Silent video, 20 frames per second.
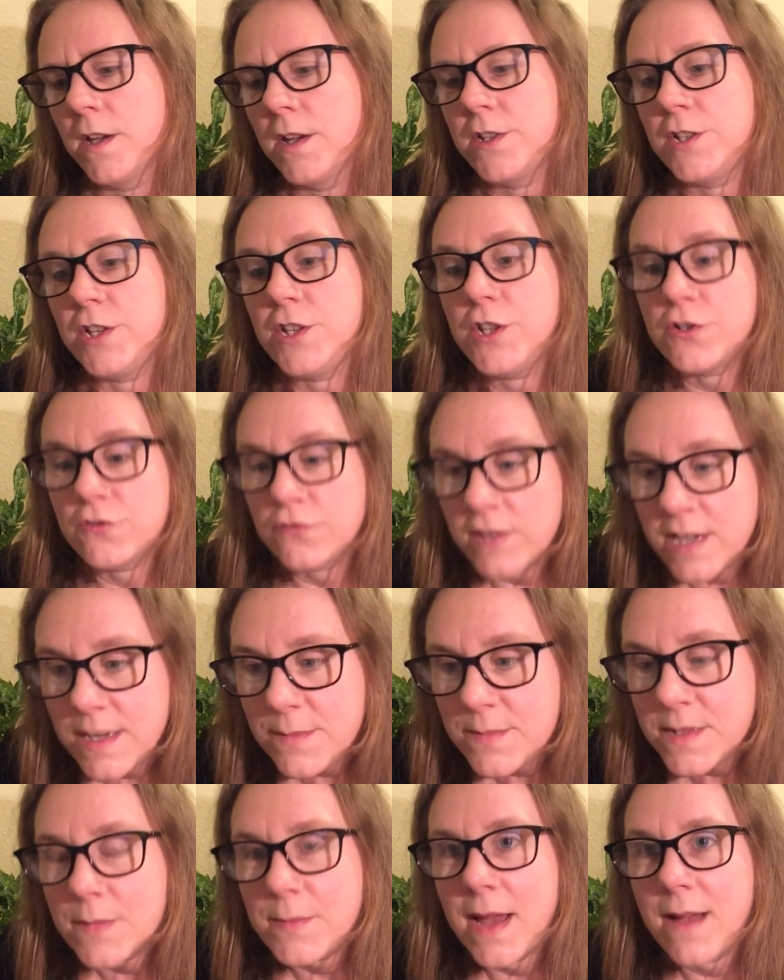She
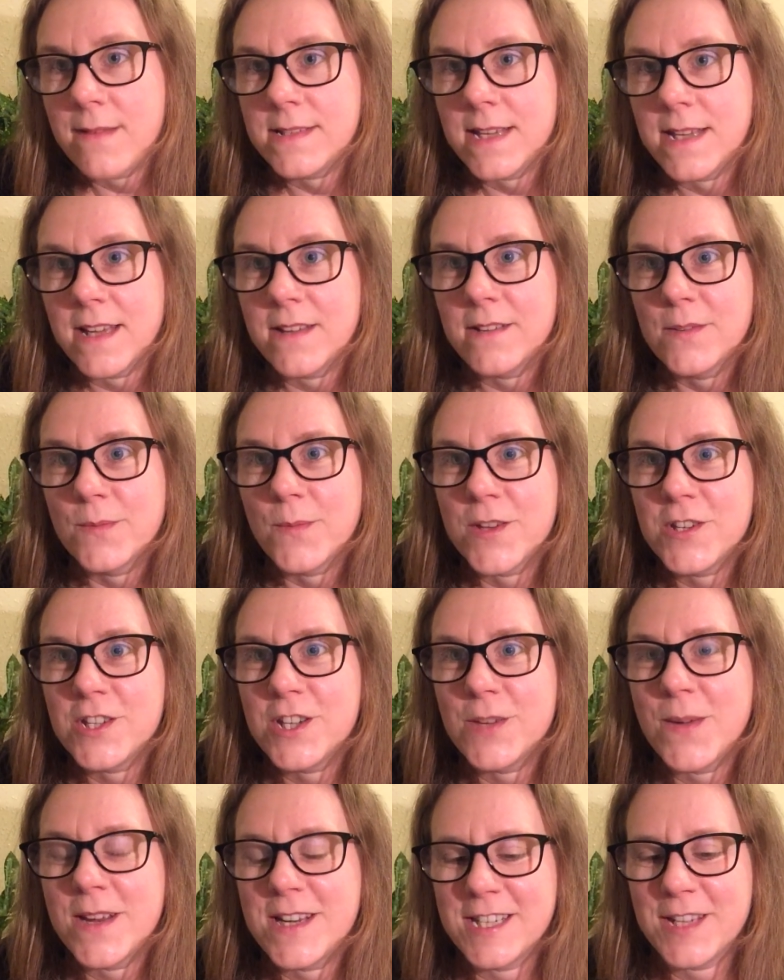dreamed about it when
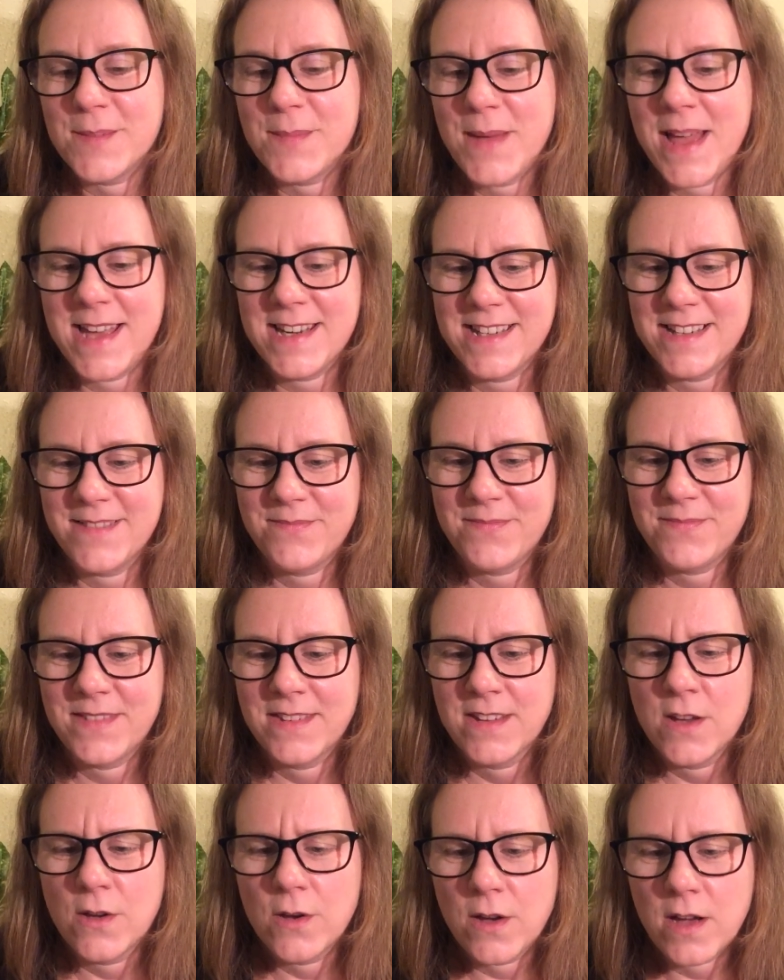she went to bed
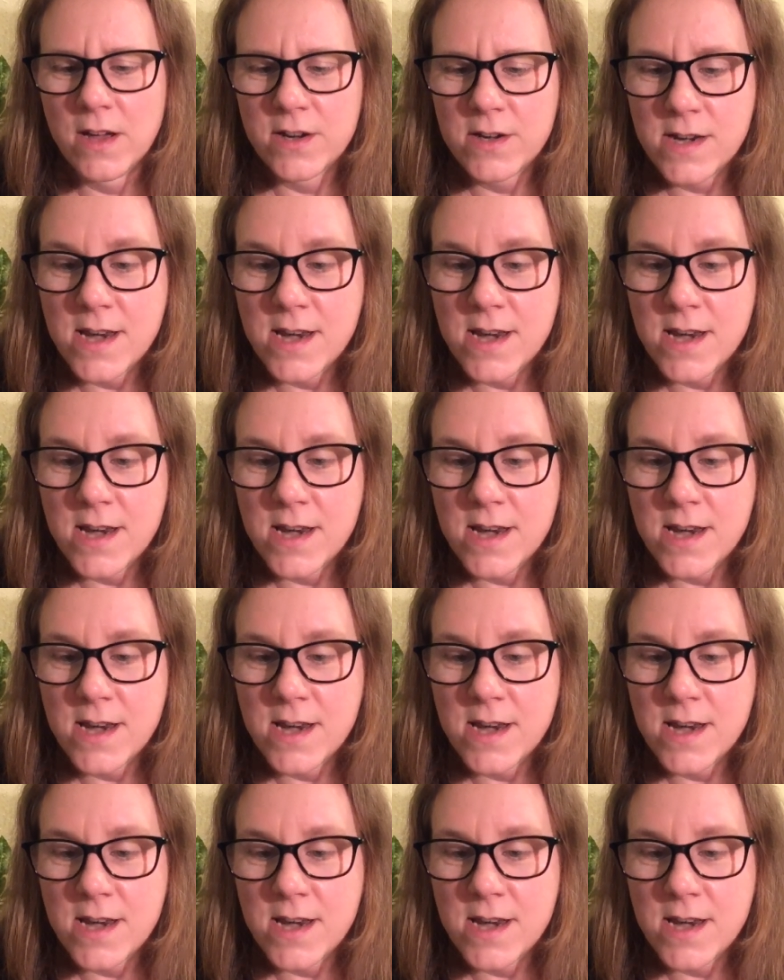at